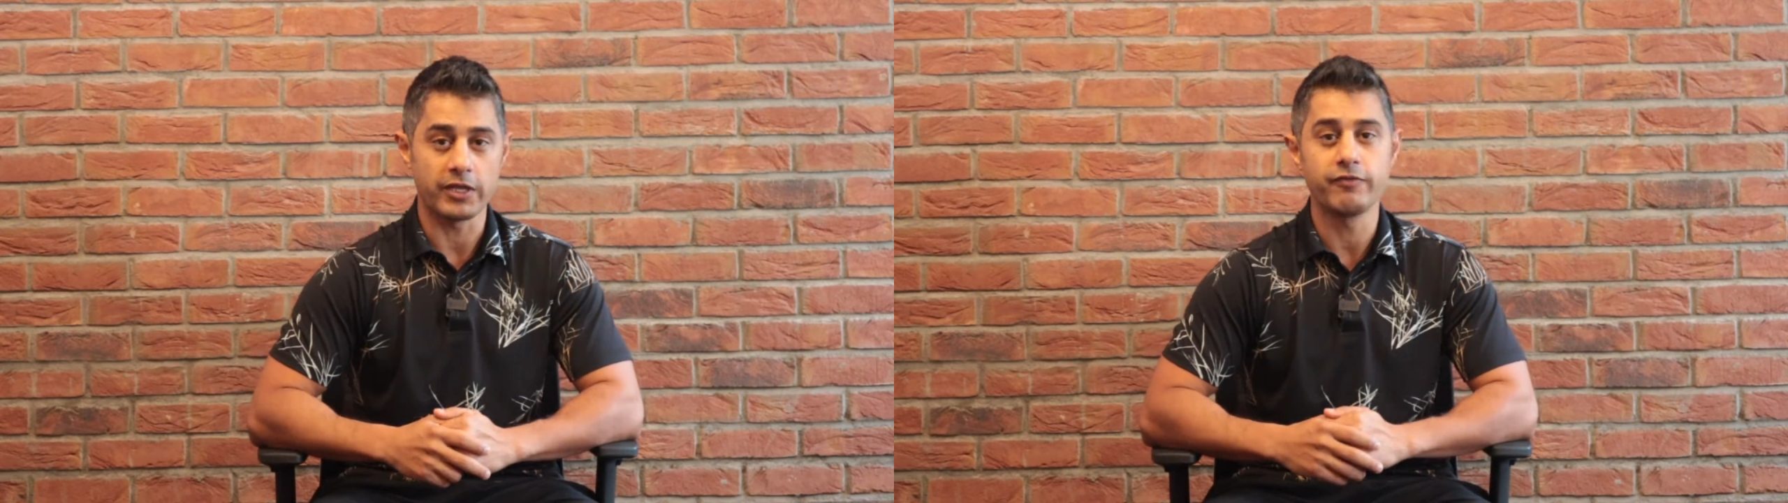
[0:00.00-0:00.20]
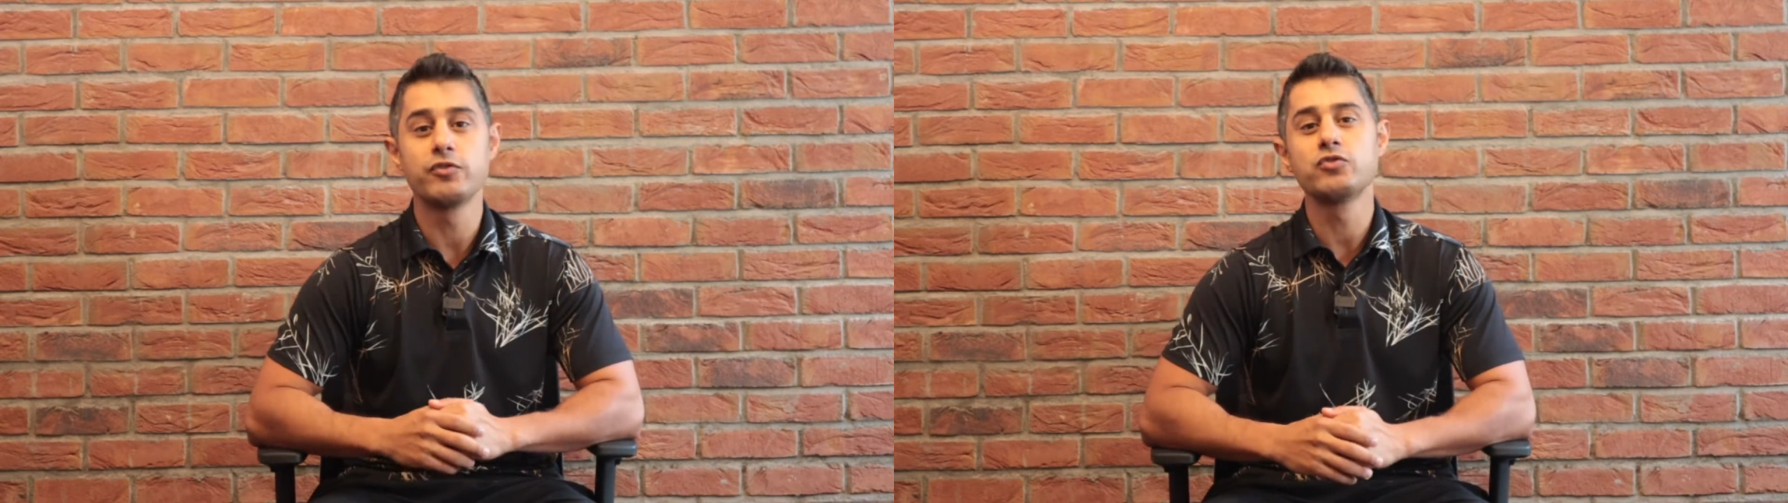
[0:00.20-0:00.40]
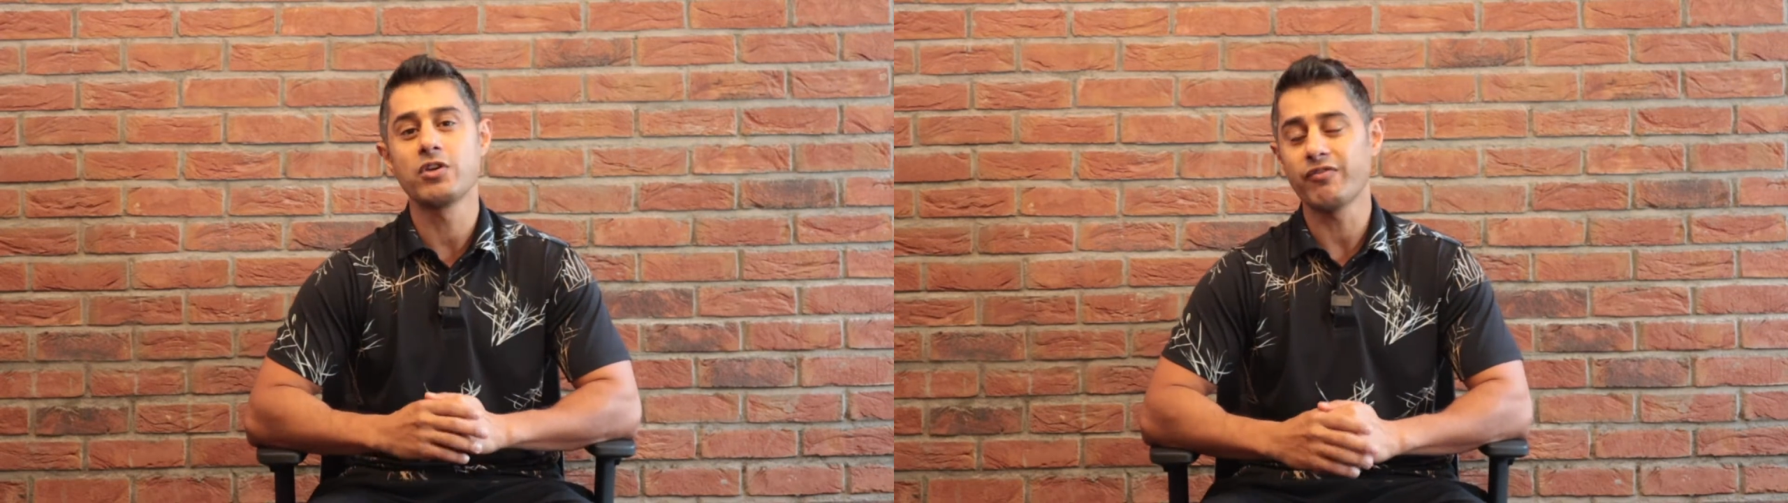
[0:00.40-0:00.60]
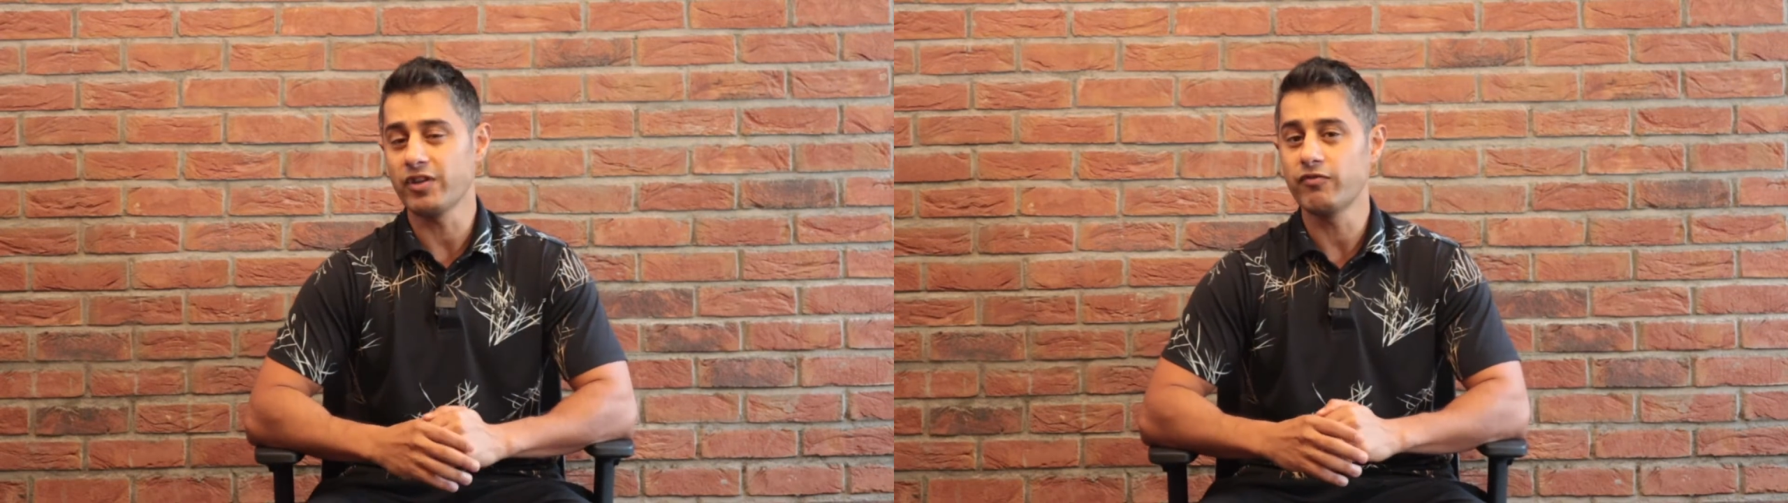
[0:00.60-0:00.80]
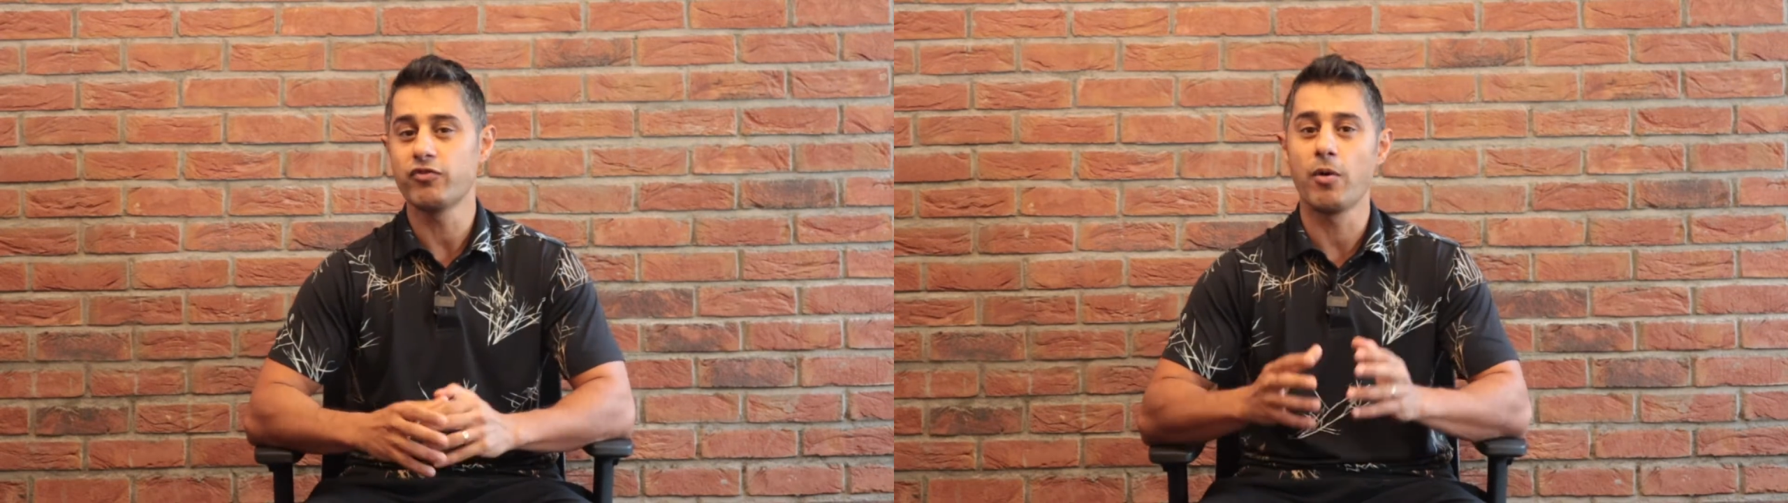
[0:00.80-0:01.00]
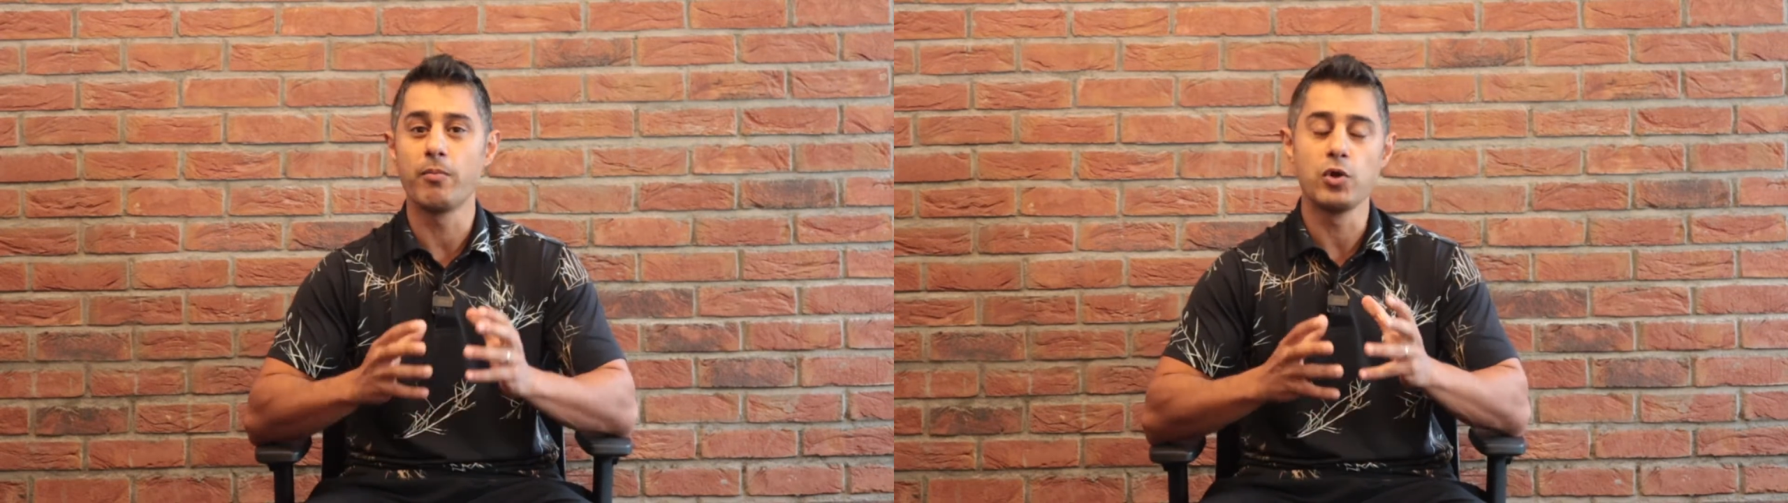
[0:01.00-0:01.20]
If you're suffering from